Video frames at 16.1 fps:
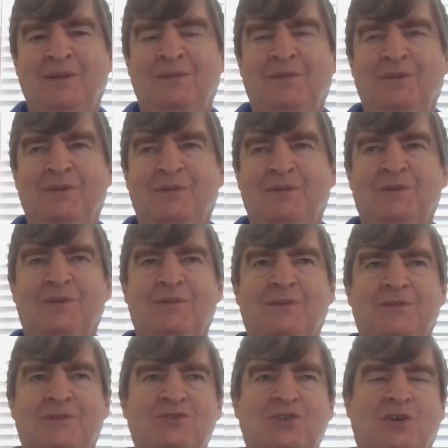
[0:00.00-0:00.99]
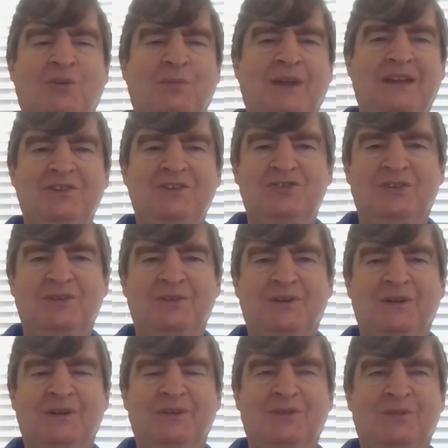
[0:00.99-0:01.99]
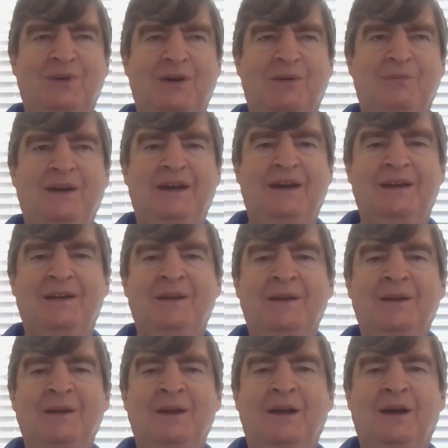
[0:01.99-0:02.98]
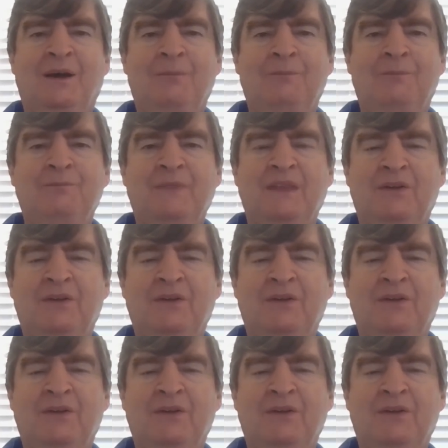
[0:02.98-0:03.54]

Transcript: with Joe Manchin a while back. But